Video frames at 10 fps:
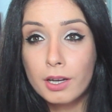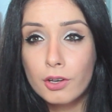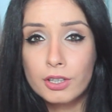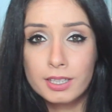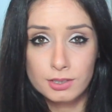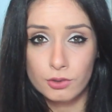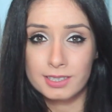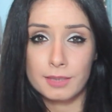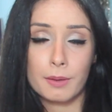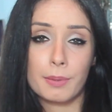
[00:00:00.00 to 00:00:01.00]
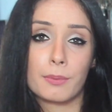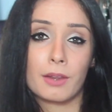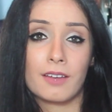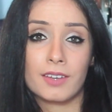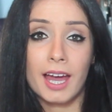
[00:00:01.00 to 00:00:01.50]
you know how you hear stories about
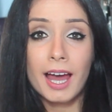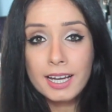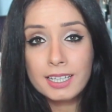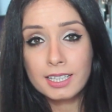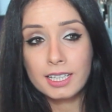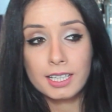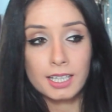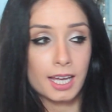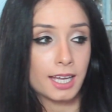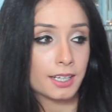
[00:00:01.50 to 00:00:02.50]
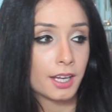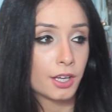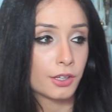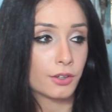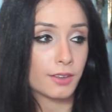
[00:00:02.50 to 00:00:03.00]
people having acne and
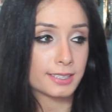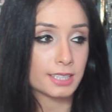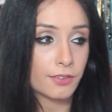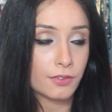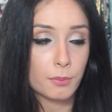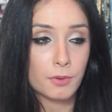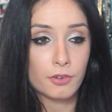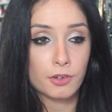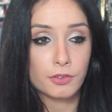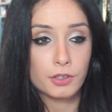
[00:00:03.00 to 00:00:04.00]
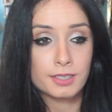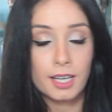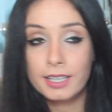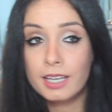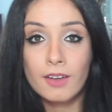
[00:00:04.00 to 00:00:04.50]
you know they suffered from it for a few years.
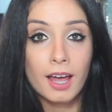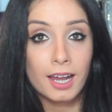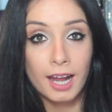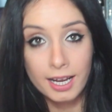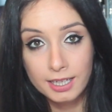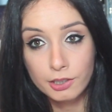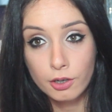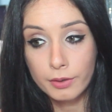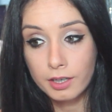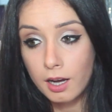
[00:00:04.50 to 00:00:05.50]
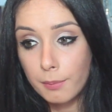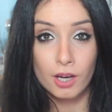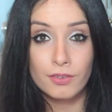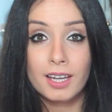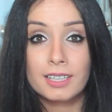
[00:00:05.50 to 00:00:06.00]
I never had acne growing up,
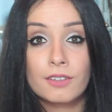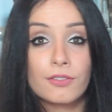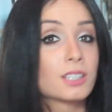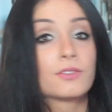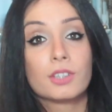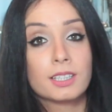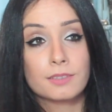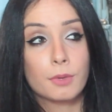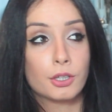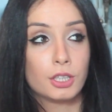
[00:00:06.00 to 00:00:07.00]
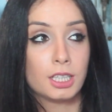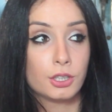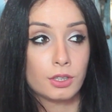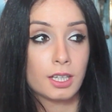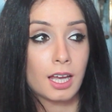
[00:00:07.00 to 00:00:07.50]
or even like the first few years of my uni,
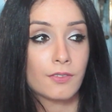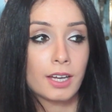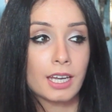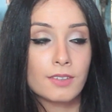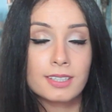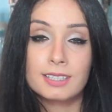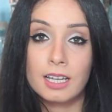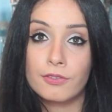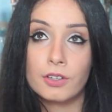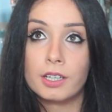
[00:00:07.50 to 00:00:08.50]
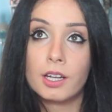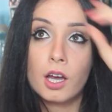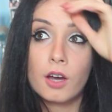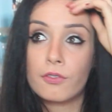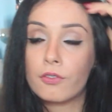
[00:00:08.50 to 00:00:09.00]
uni life. I never suffered
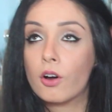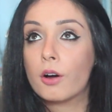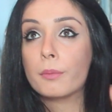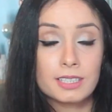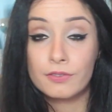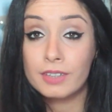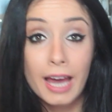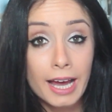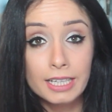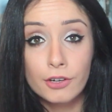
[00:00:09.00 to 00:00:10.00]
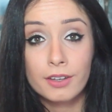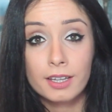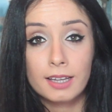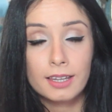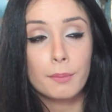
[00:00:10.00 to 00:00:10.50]
from severe acne or
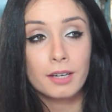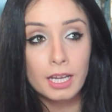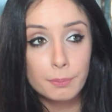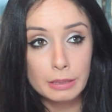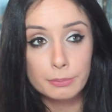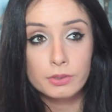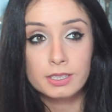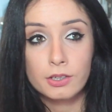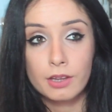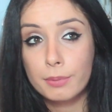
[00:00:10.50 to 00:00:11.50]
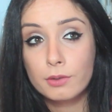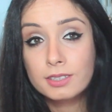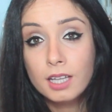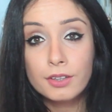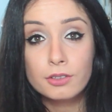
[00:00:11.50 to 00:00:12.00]
anything like that. I mean, I had pimples here and there, but it was
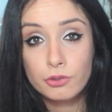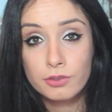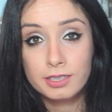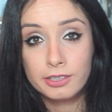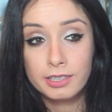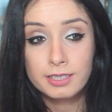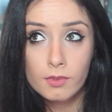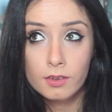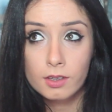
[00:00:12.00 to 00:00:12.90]
nothing too serious.